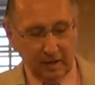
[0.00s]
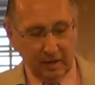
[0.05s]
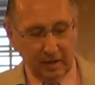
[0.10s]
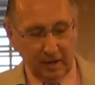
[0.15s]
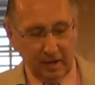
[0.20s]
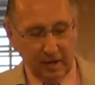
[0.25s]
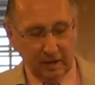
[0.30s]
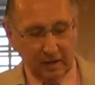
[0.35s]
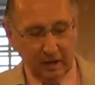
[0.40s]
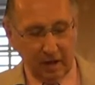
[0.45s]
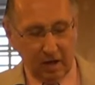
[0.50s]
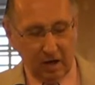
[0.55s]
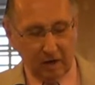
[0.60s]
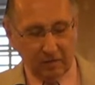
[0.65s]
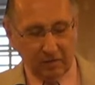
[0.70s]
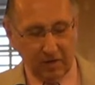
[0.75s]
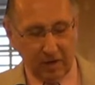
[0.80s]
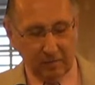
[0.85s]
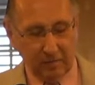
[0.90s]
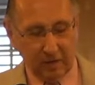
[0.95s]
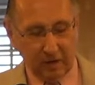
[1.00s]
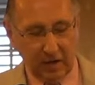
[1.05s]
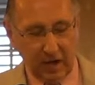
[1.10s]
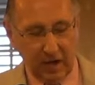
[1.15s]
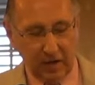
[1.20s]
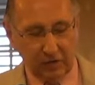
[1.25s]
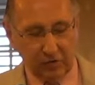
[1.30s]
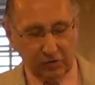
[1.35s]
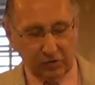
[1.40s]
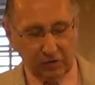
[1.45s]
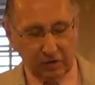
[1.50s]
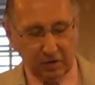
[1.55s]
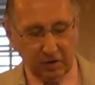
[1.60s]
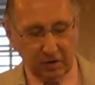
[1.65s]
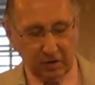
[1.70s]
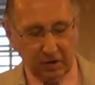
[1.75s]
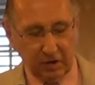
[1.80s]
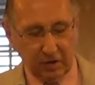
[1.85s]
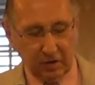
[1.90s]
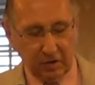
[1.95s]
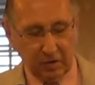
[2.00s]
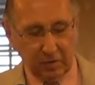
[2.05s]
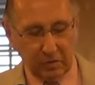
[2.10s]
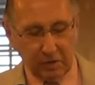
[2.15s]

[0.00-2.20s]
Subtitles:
They had long family lines sealed together,